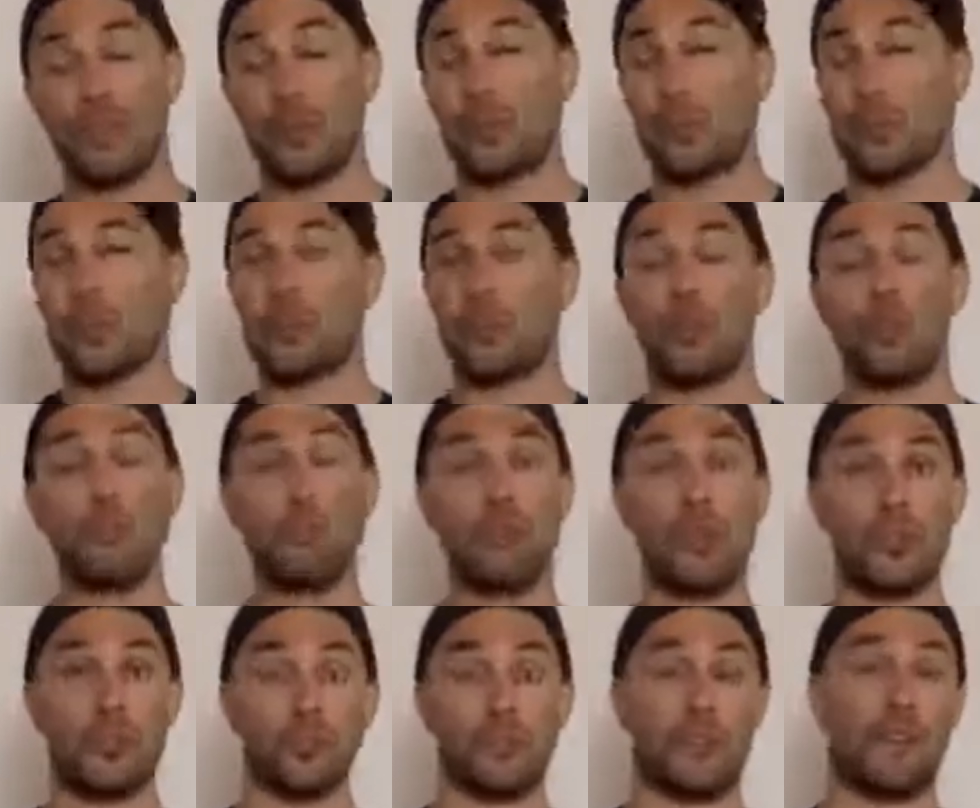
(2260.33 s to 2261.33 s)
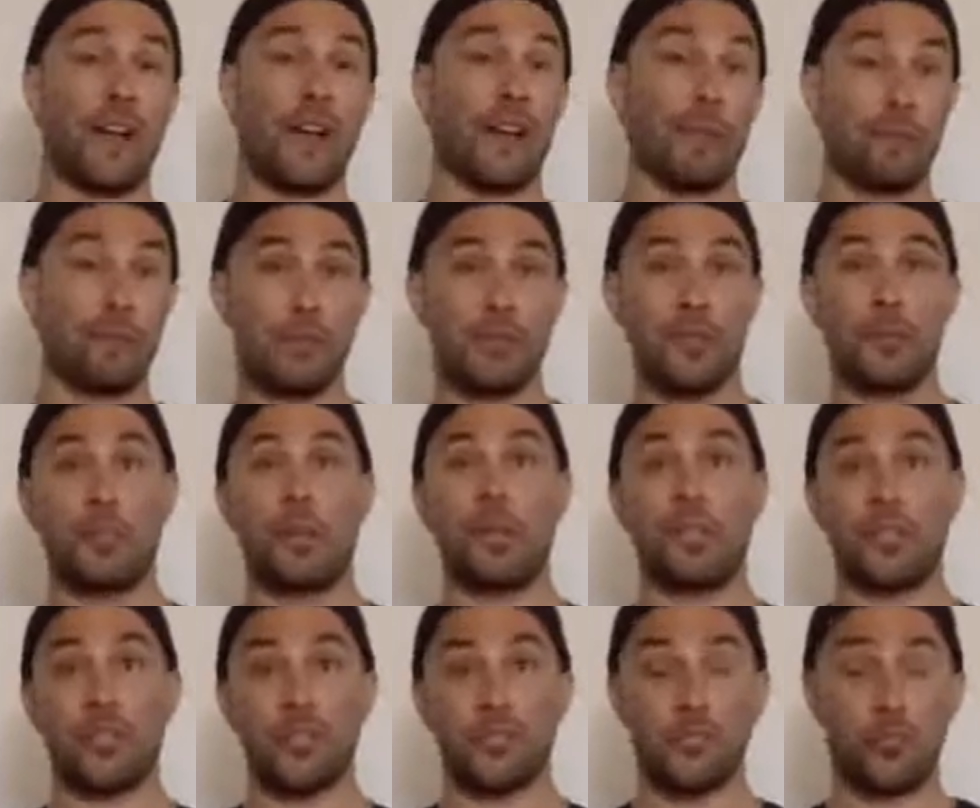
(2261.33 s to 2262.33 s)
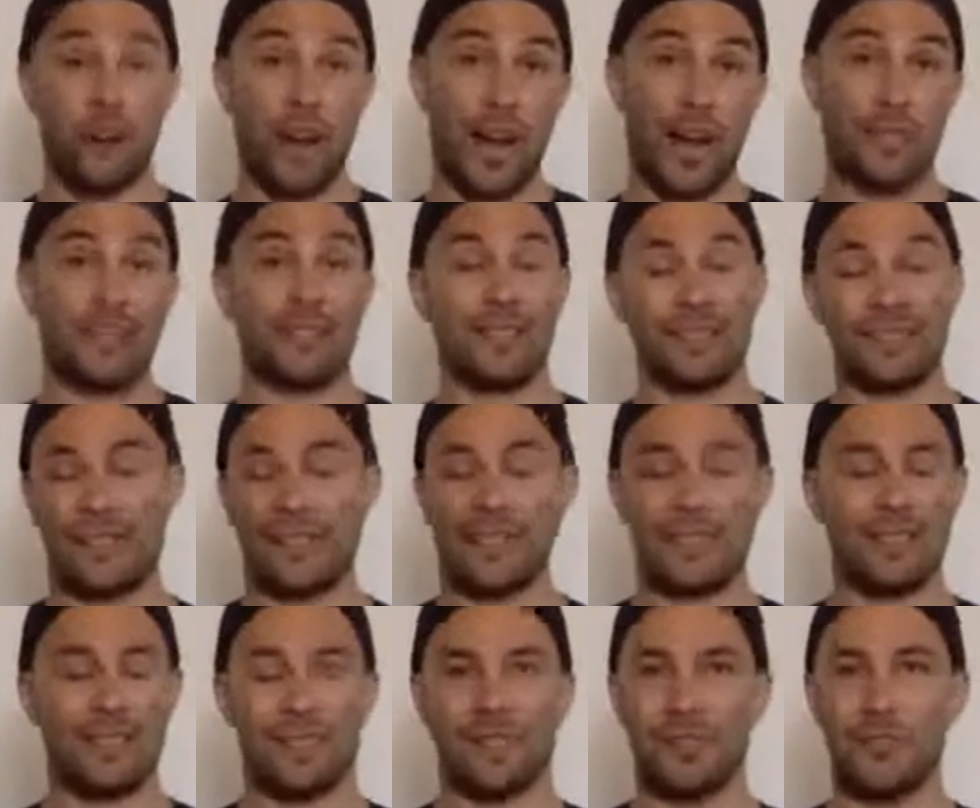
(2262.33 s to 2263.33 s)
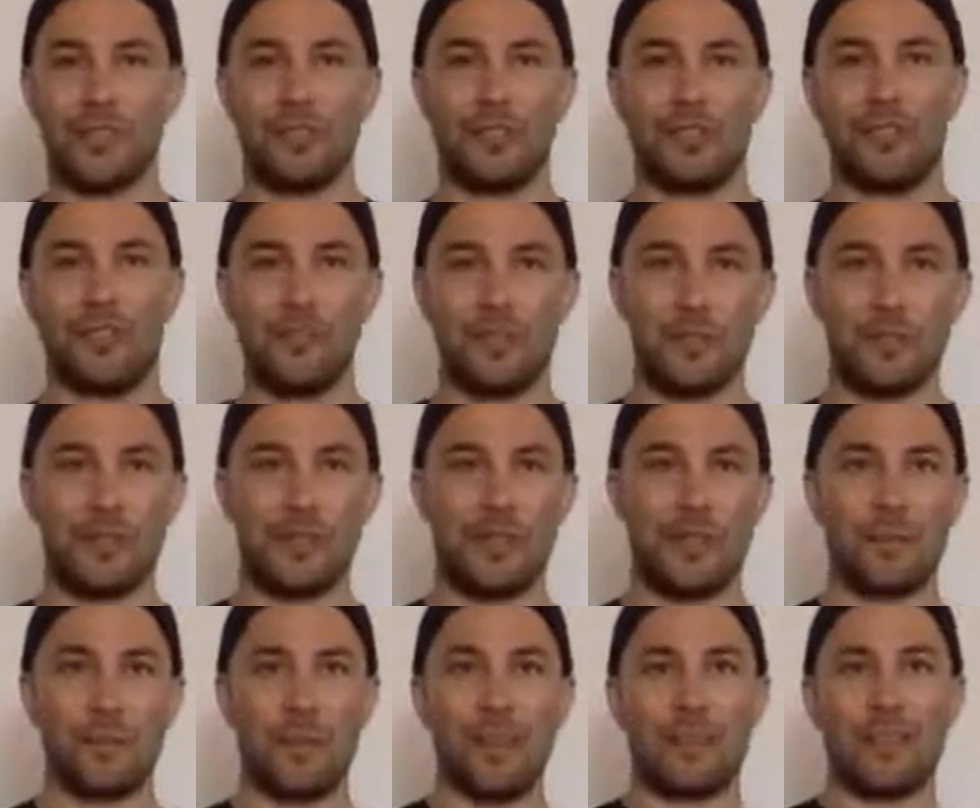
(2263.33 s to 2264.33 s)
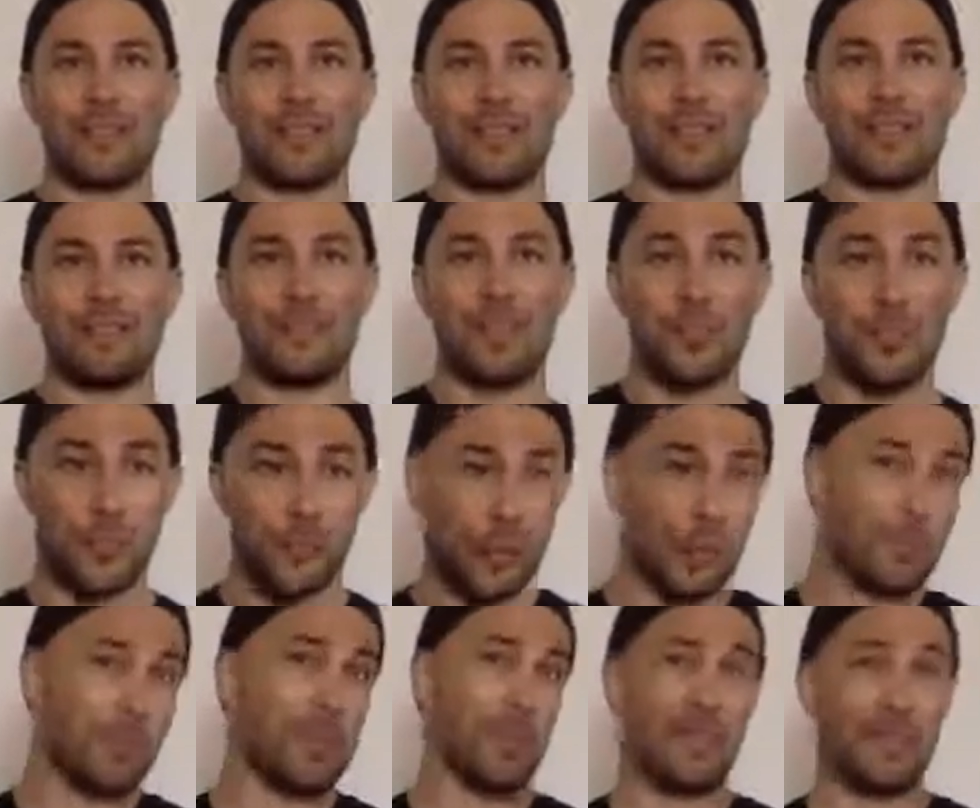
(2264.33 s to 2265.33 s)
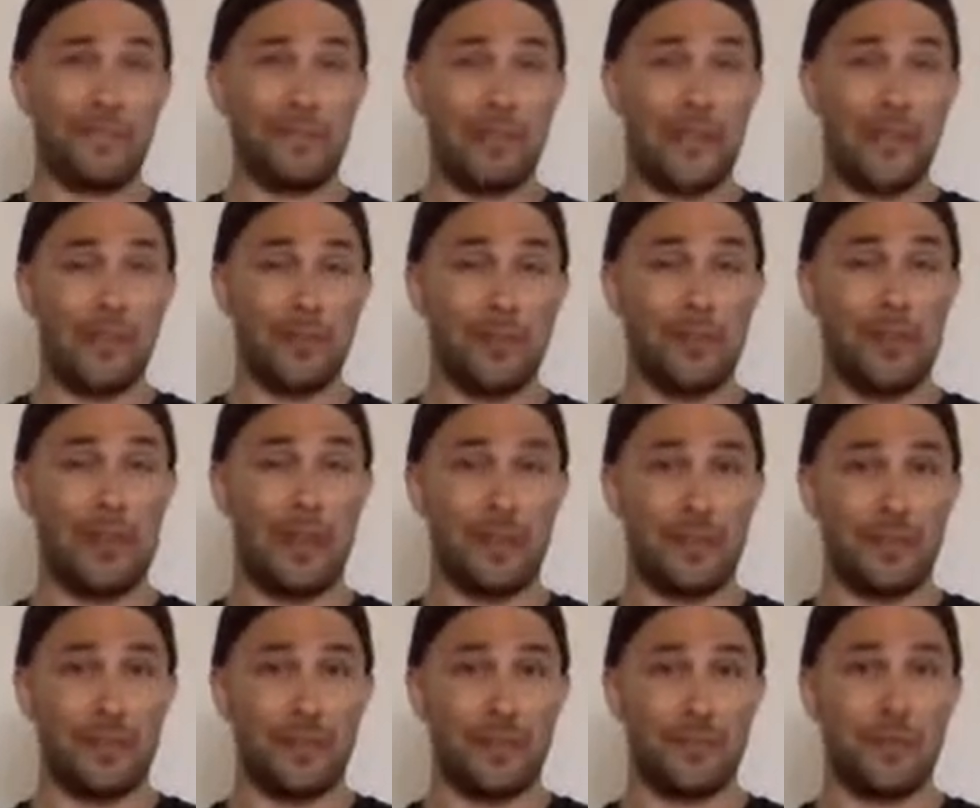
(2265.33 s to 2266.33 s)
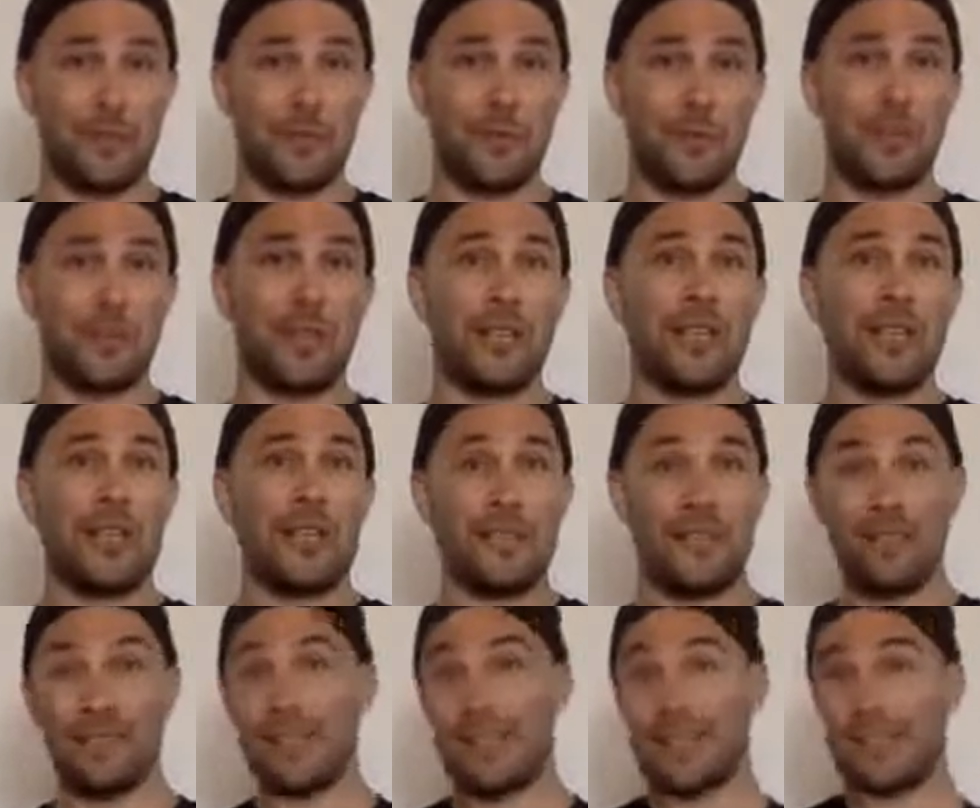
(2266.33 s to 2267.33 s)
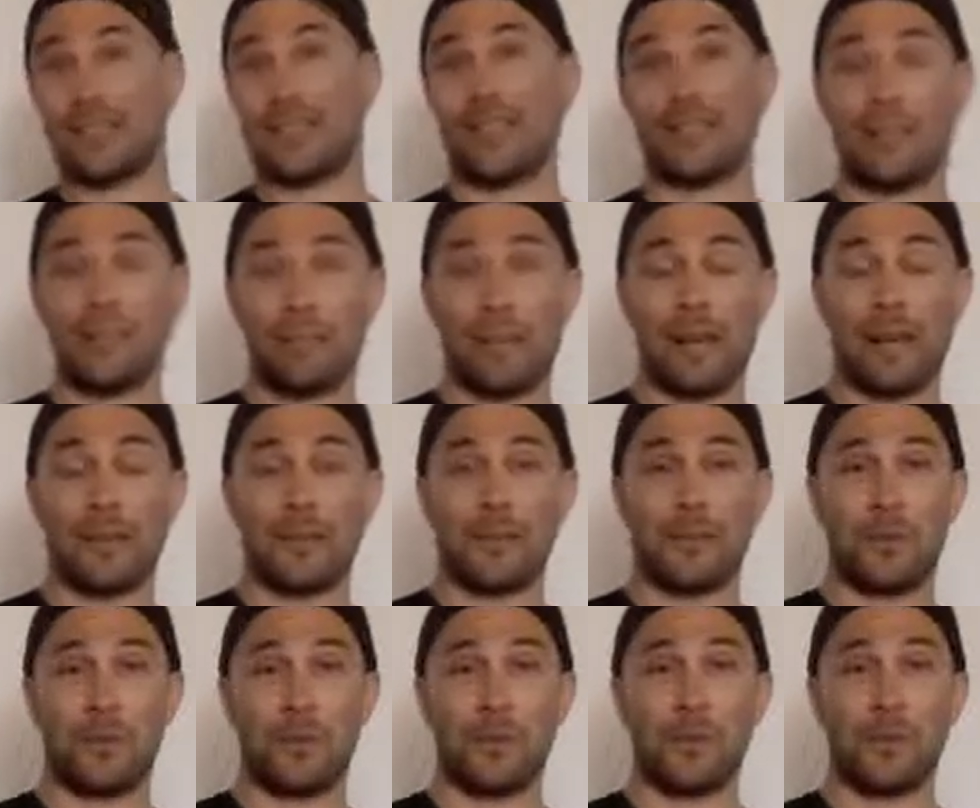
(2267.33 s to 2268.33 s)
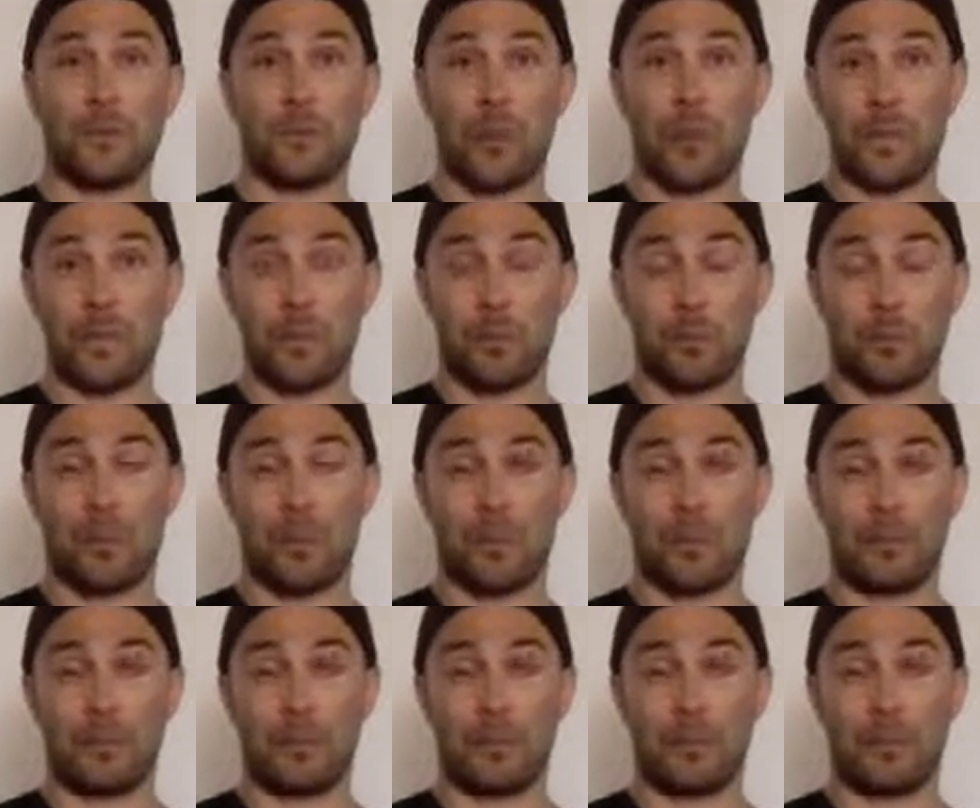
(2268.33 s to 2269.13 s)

So much fiber has been extracted. It's such a confusing thing because they've stripped all the fiber out of the food and then they sell it back to us as raisin bran.